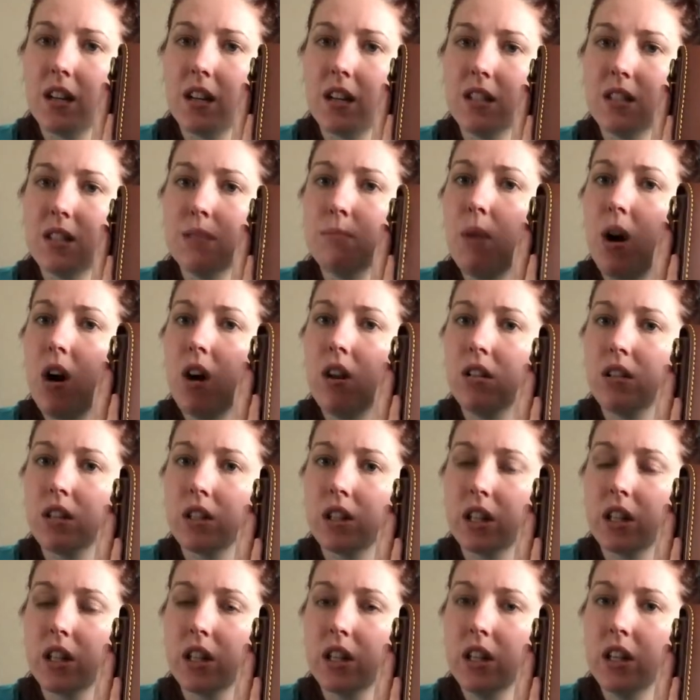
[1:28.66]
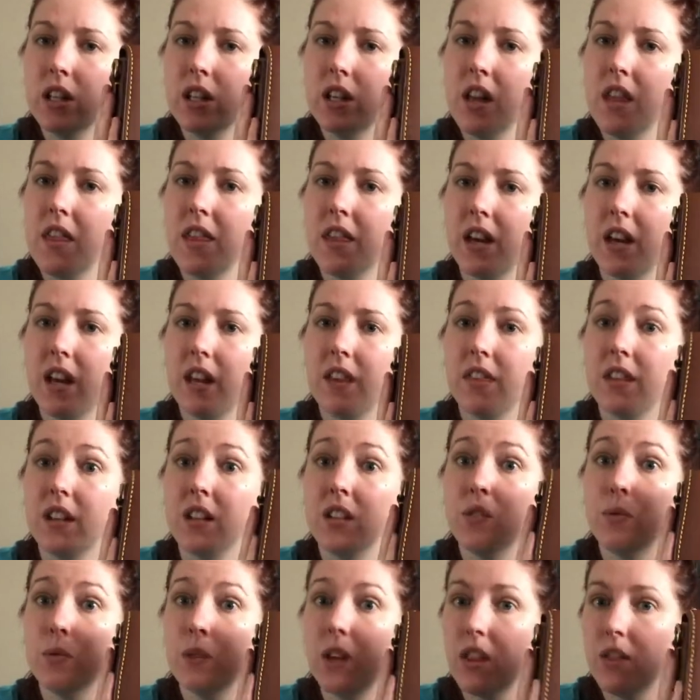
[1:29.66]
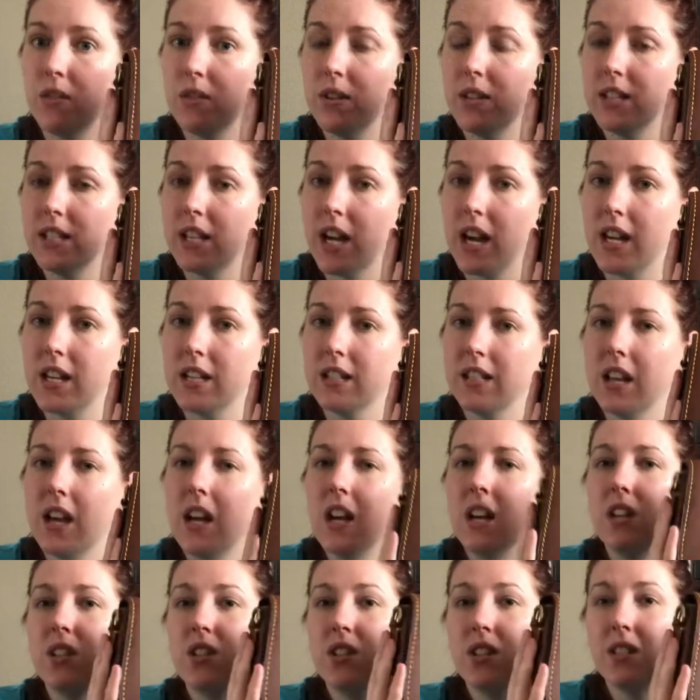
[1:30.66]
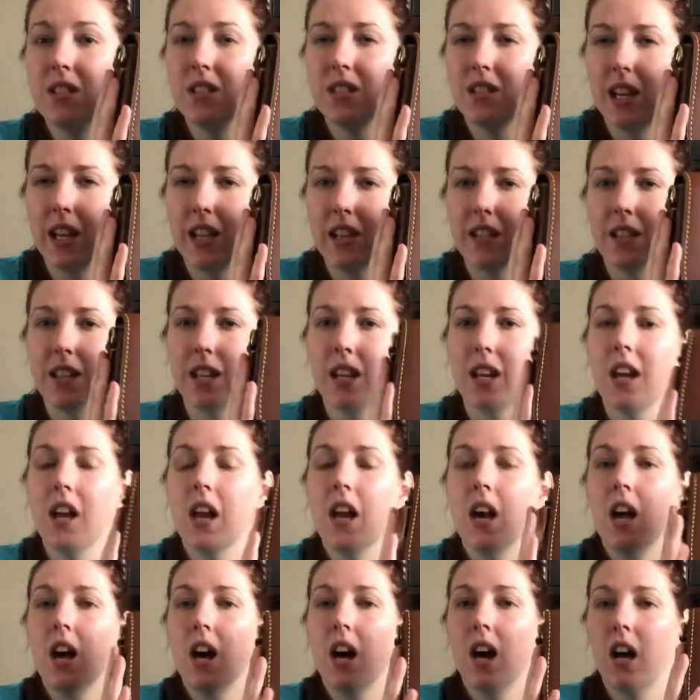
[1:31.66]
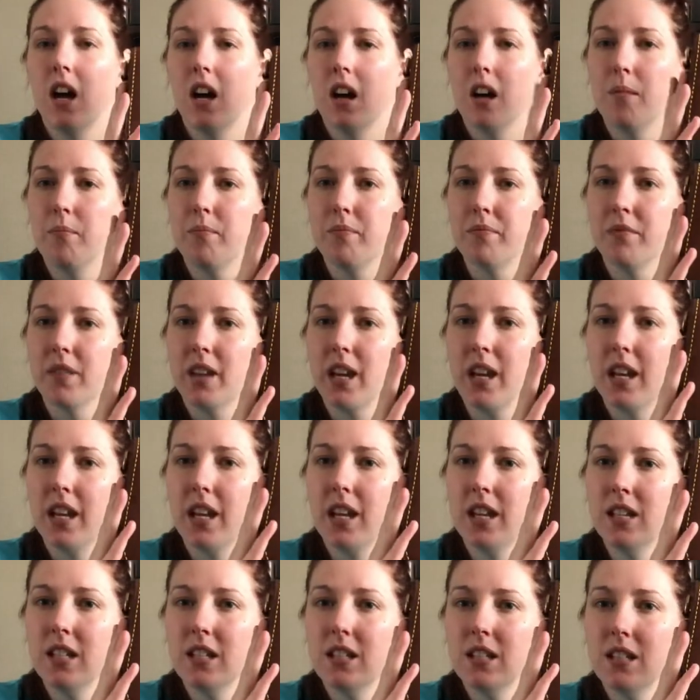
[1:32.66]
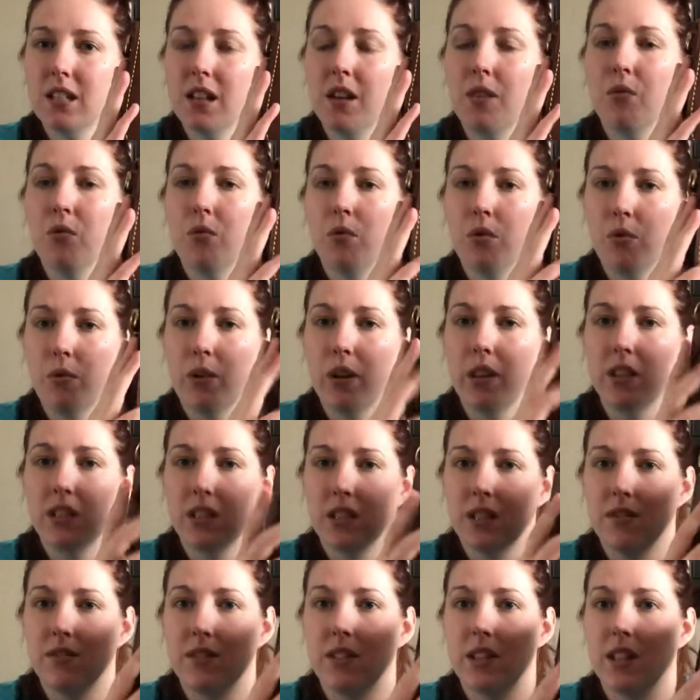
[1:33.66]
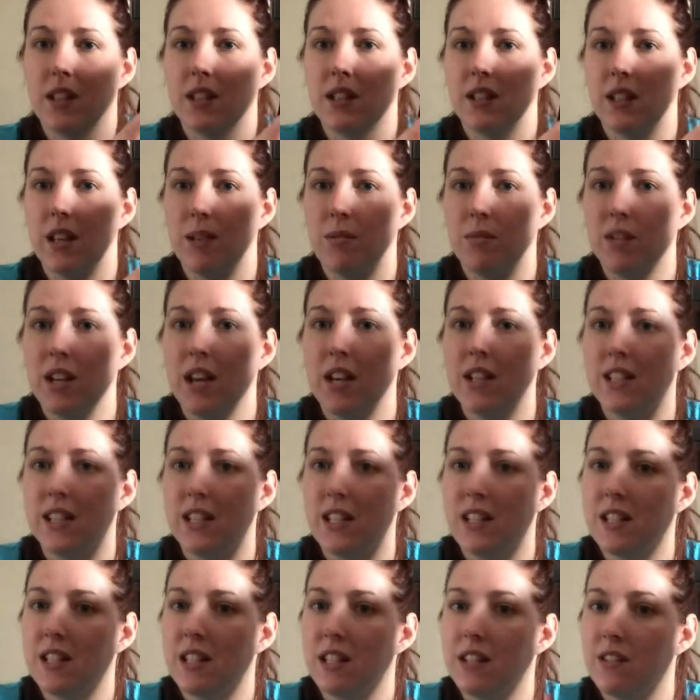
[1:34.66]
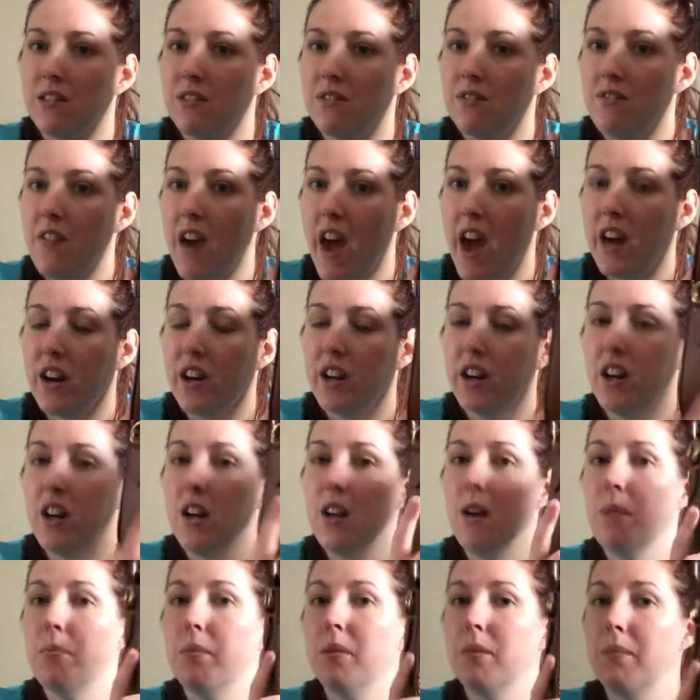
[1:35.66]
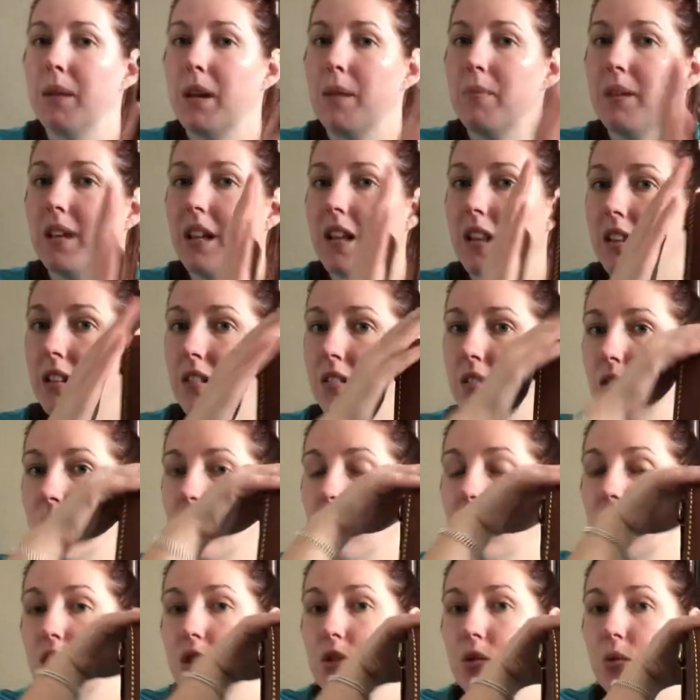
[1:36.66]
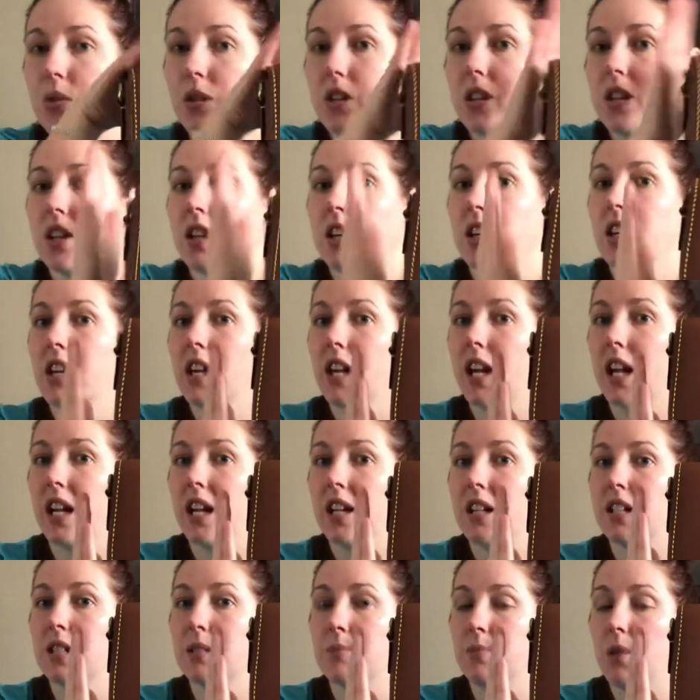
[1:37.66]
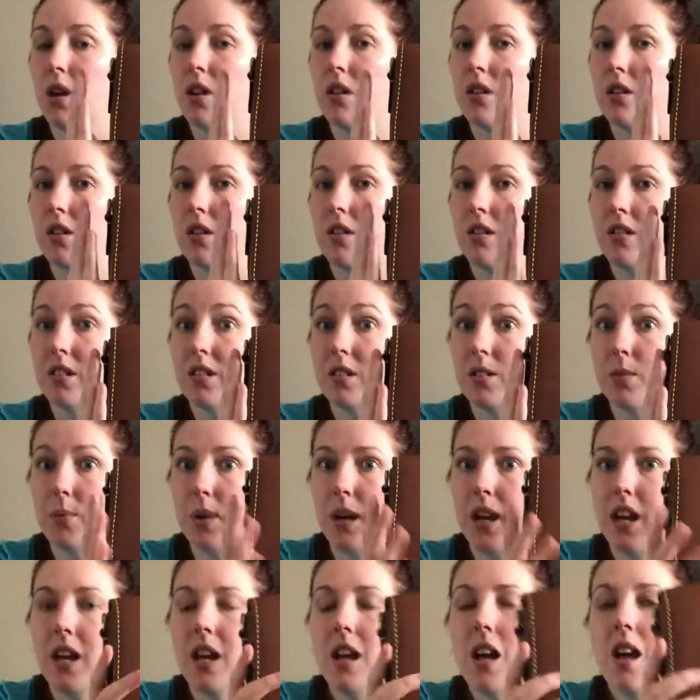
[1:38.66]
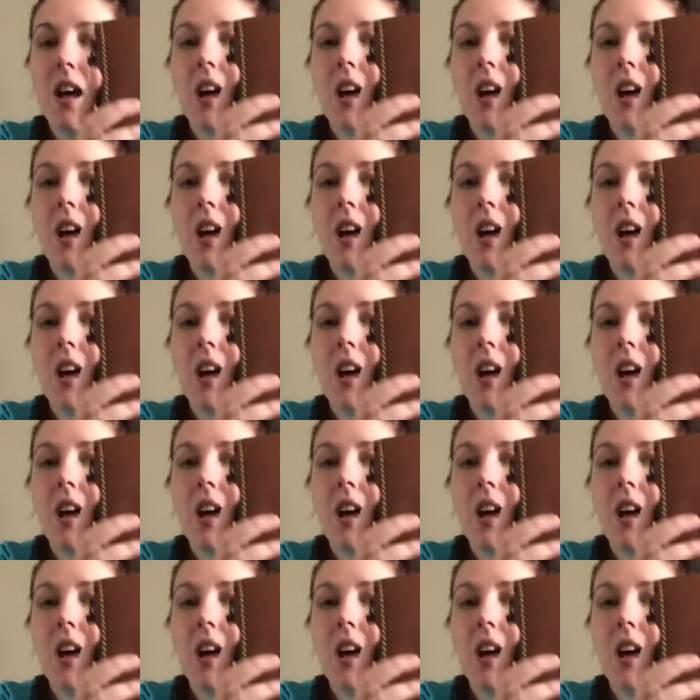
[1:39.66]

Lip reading: smaller than the 23 size, just slightly. It is relatively the same size. It is a little fatter, but maybe a little shorter and smaller this way.